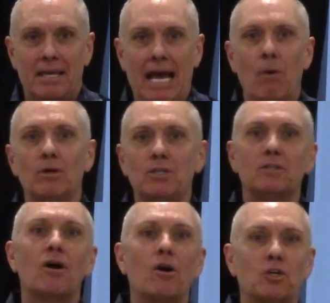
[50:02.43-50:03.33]
I want you
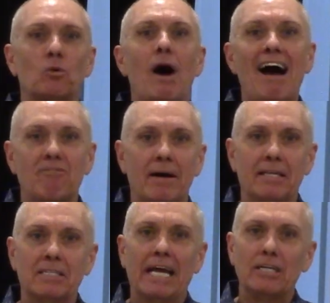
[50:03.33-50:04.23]
to talk to your wife about
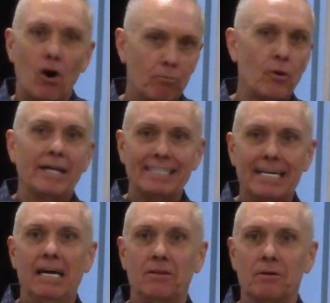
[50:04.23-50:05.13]
this and y'all pray
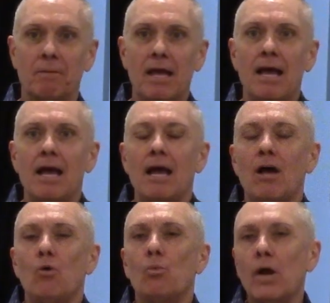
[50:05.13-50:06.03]
together.
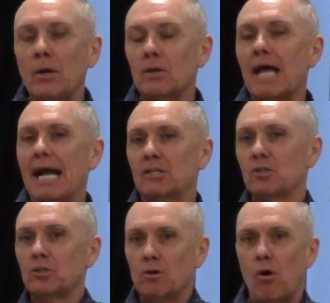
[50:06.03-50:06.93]
We would like to
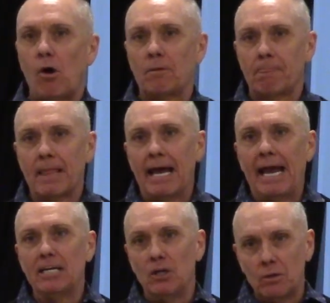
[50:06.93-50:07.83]
start
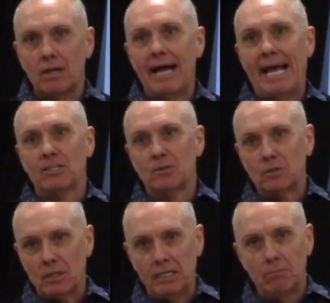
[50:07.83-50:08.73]
a new class on
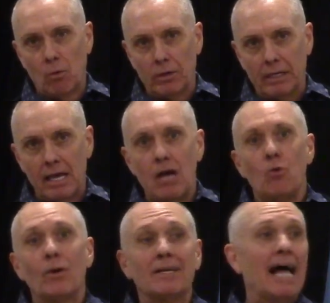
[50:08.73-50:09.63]
Sunday morning.
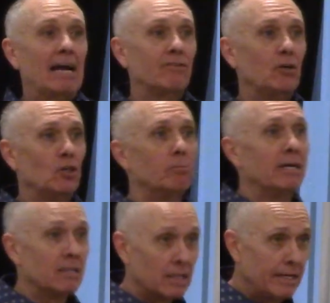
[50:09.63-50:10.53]
We'd like for you to
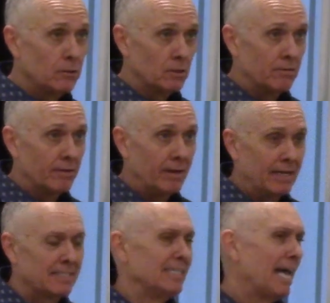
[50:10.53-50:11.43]
be the leader of it. And
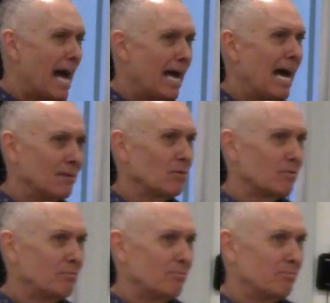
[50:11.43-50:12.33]
I said, now, I don't
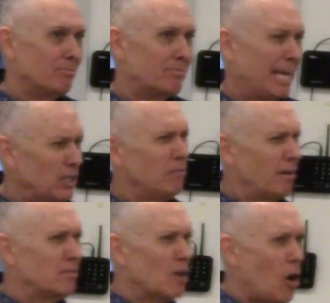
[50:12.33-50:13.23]
think you've
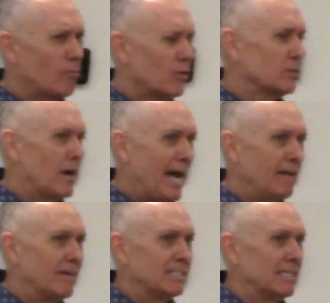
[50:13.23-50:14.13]
ever taught for you. I
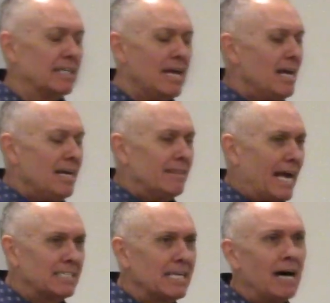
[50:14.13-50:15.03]
have I said,
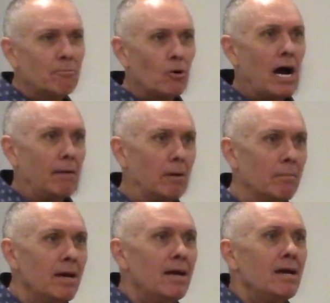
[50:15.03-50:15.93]
that's not a problem.